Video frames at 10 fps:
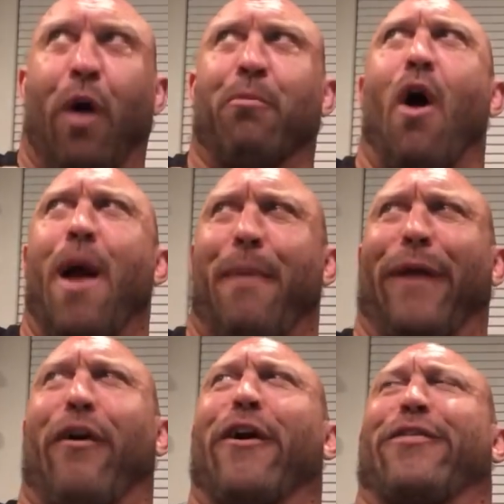dumb
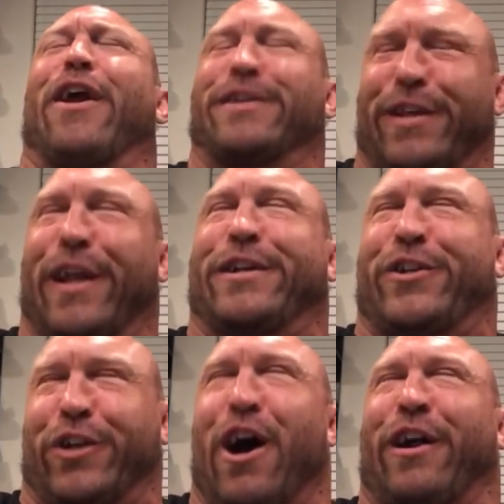Ryback thought it tasted like
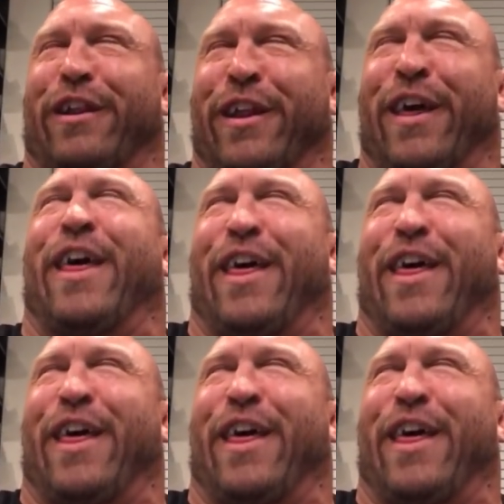chocolate.